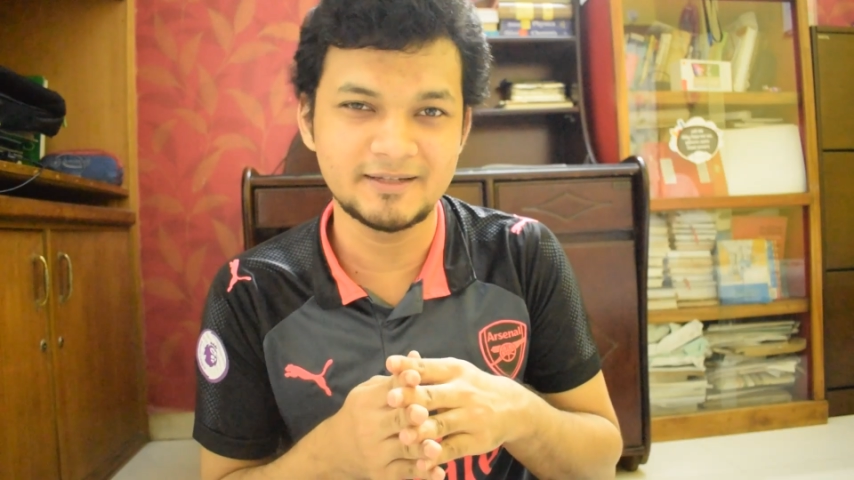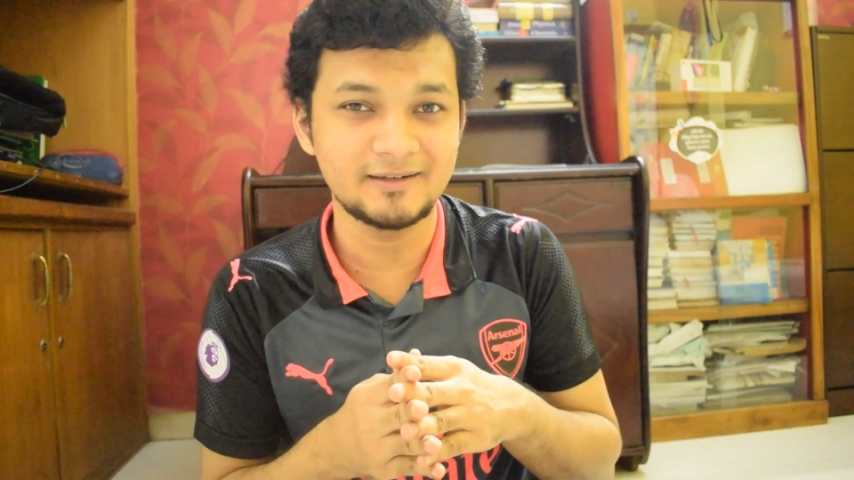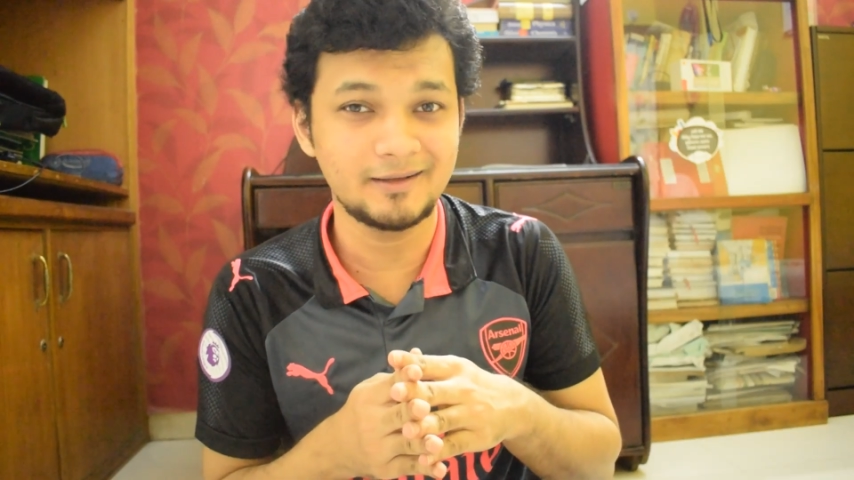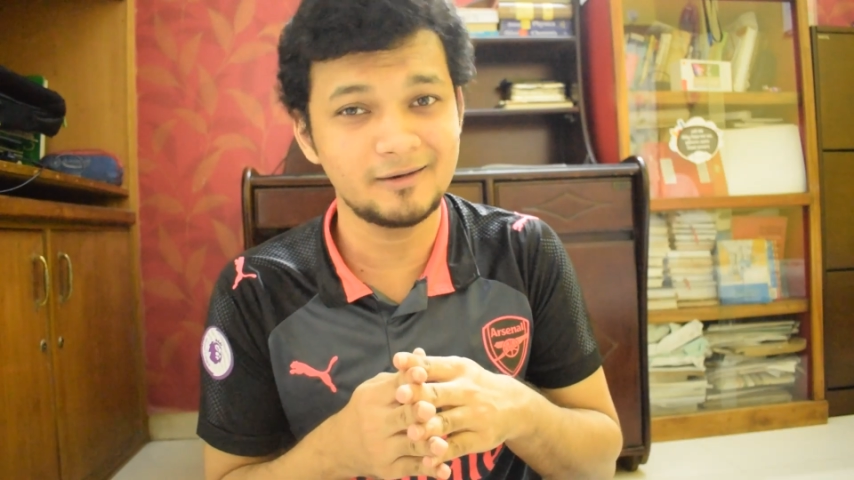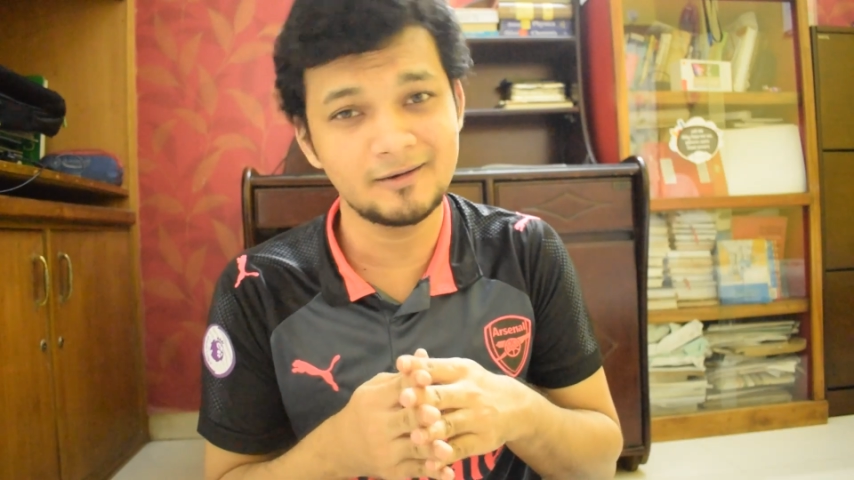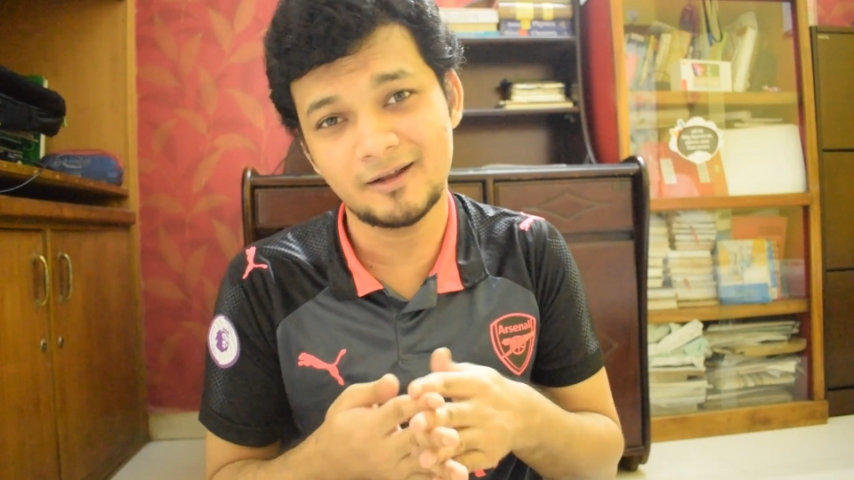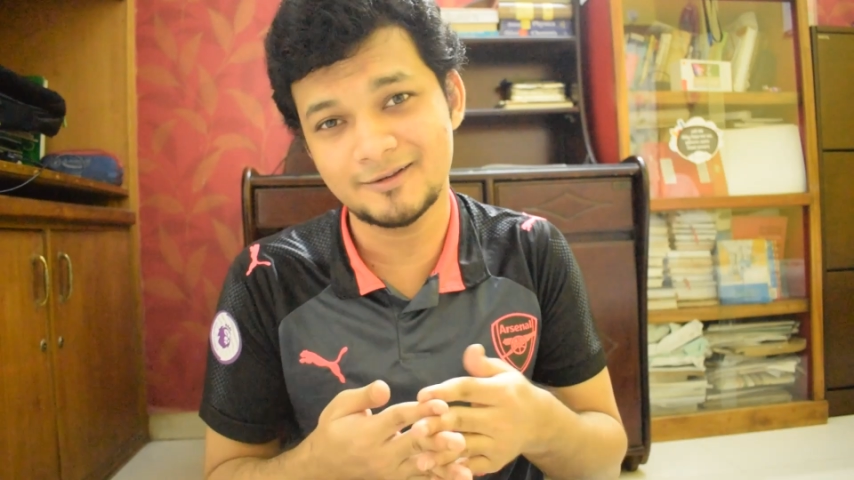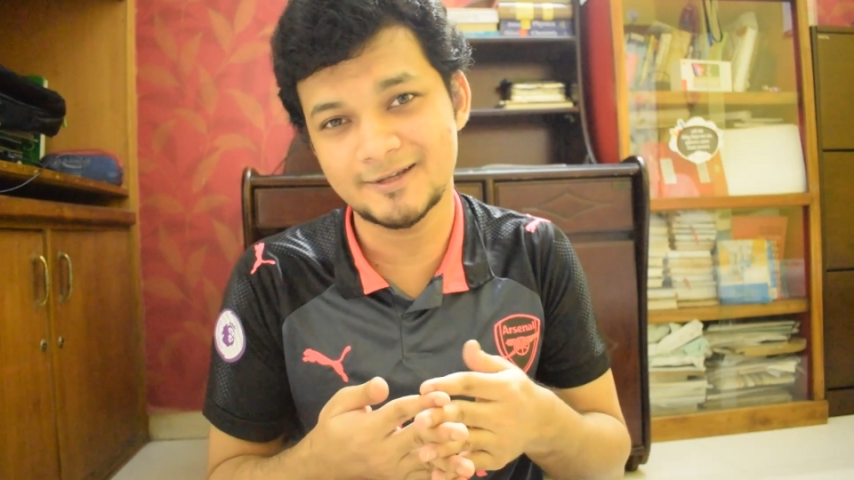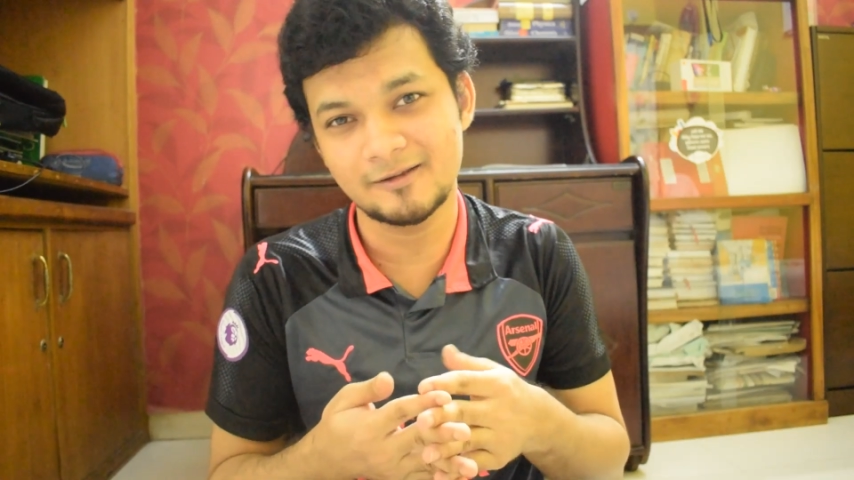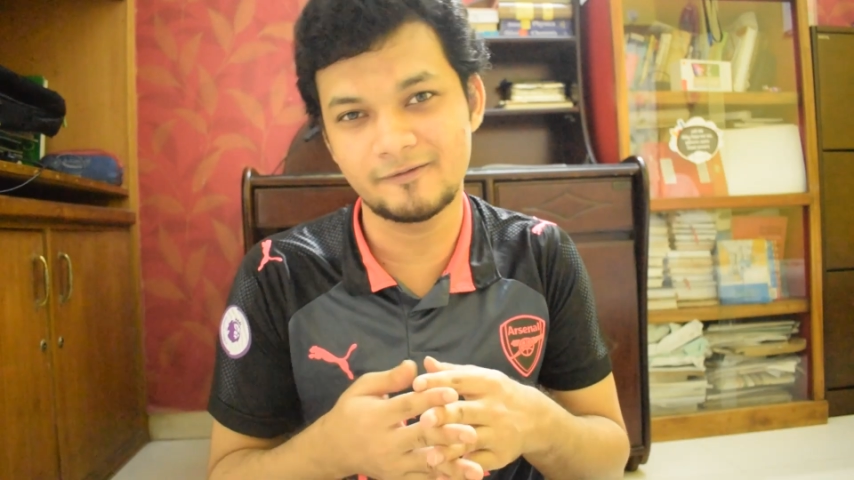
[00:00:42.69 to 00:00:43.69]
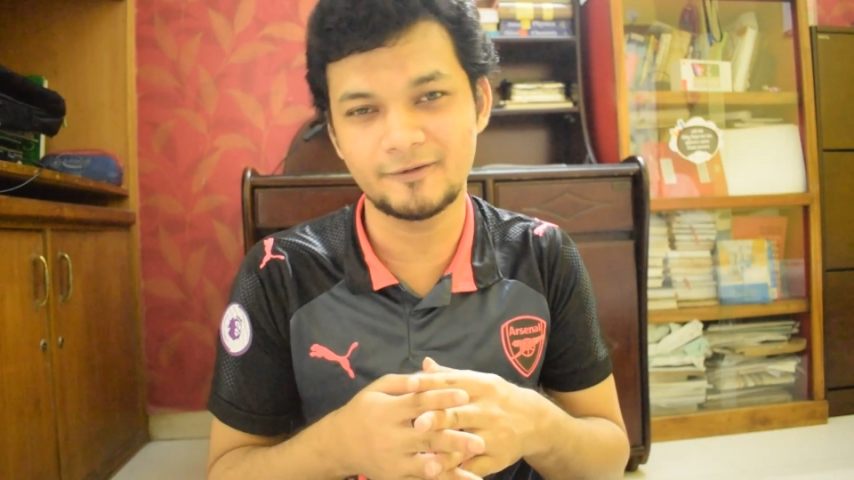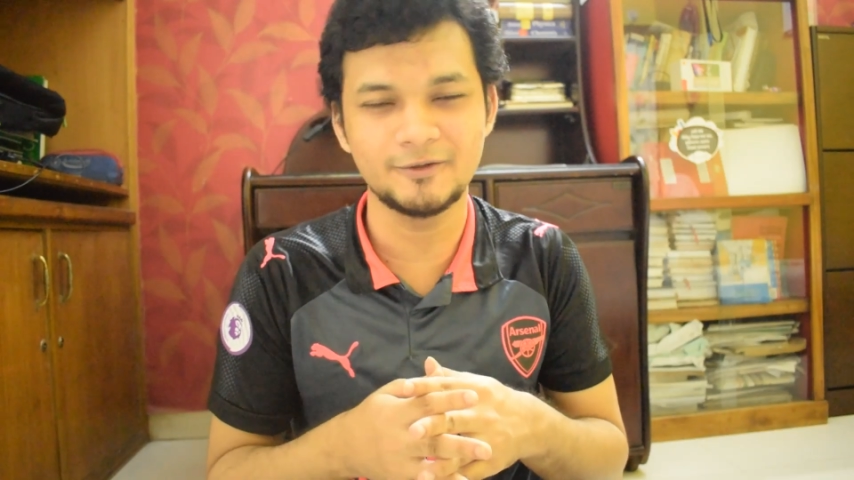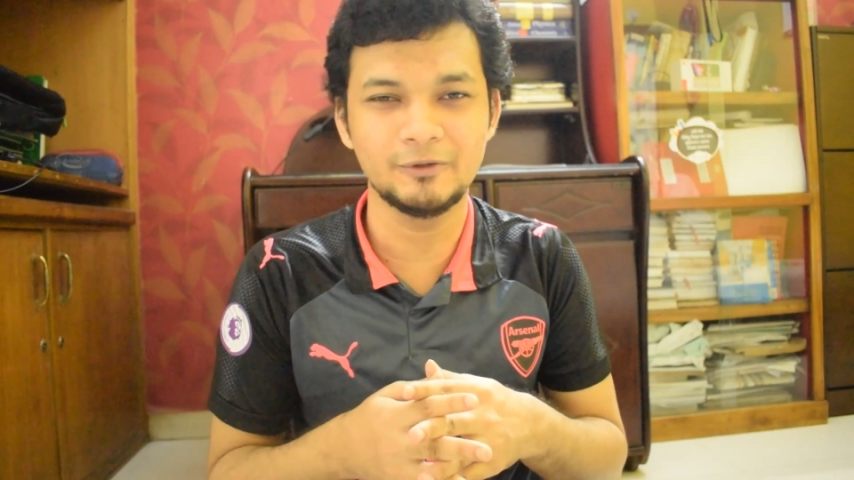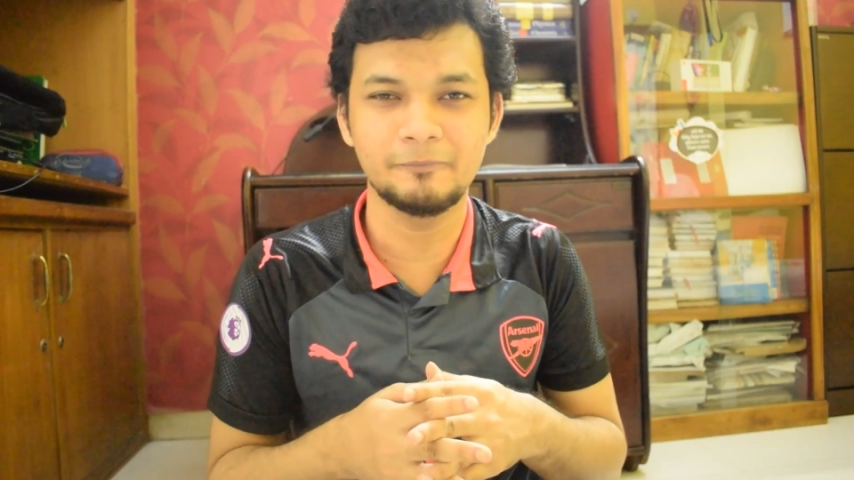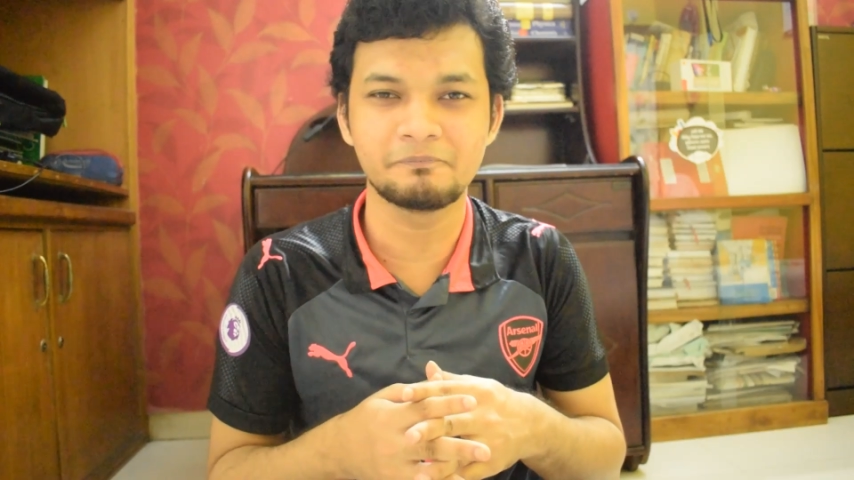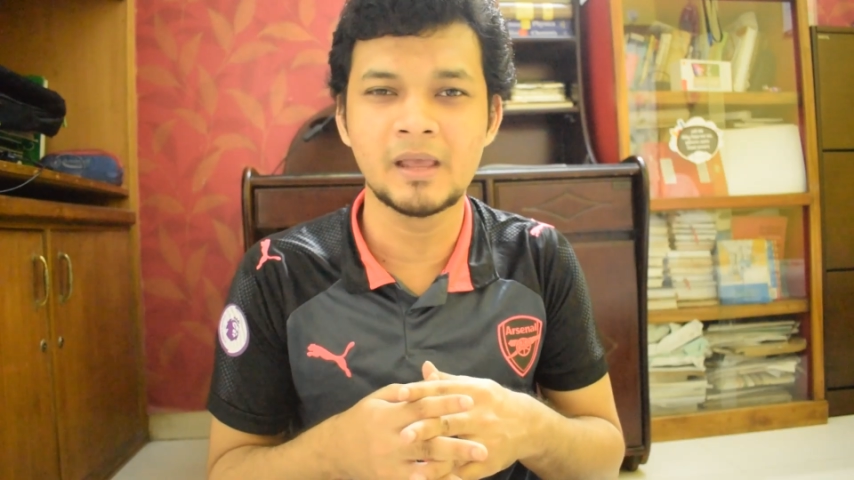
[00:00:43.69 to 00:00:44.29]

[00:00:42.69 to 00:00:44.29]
technique in a nutshell for you.